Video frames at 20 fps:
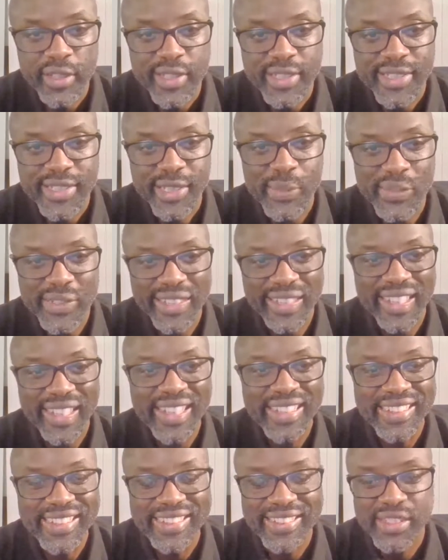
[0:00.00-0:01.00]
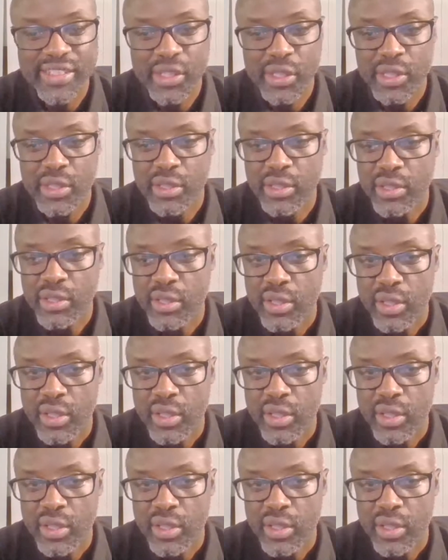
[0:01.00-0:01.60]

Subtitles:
Sounds like aliens.